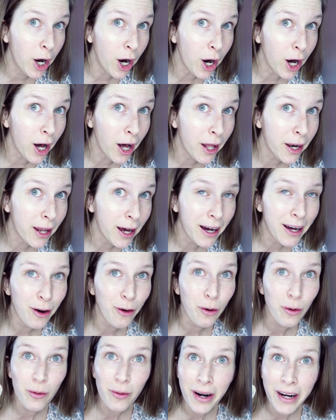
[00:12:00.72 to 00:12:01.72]
god, I
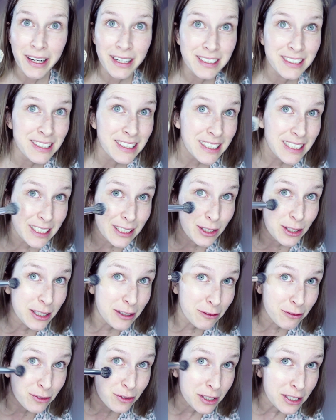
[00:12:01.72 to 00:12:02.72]
already see the
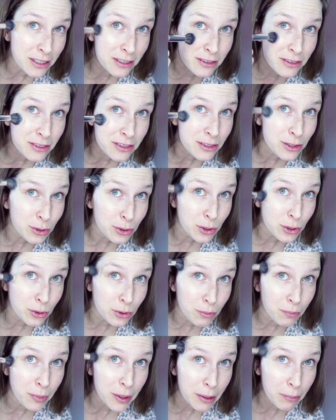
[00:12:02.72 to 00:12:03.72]
difference. Do
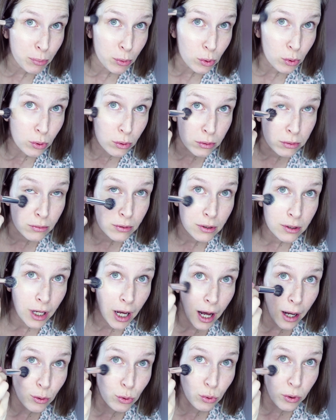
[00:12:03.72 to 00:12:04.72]
you, people?
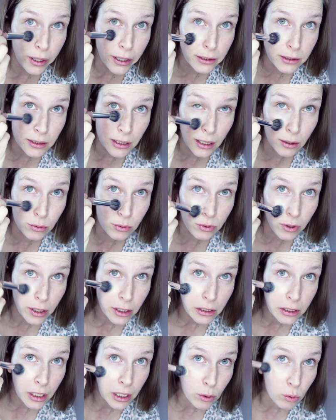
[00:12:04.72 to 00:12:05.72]
How do I sound
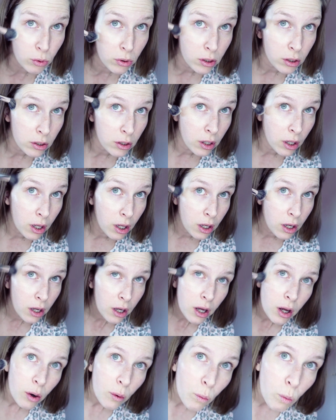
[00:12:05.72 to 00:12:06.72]
right now?
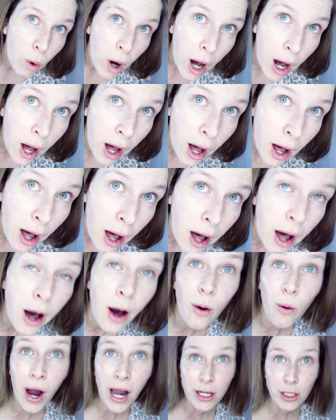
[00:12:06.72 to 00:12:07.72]

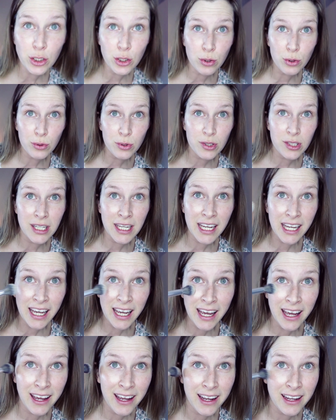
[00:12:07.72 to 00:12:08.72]
Wow, I do see
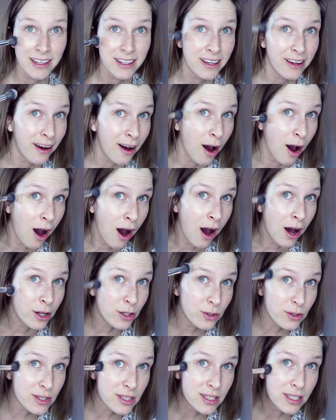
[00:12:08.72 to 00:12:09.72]
it.
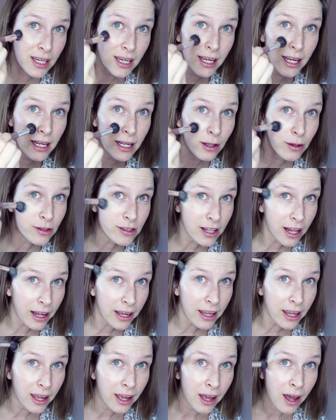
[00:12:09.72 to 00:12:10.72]
Do you see? It looks
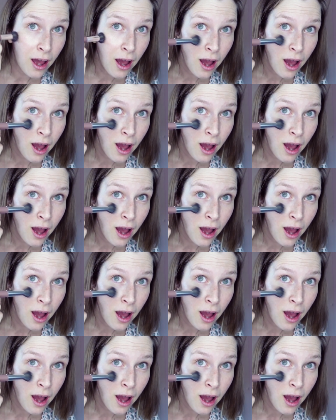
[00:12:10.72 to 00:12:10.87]
like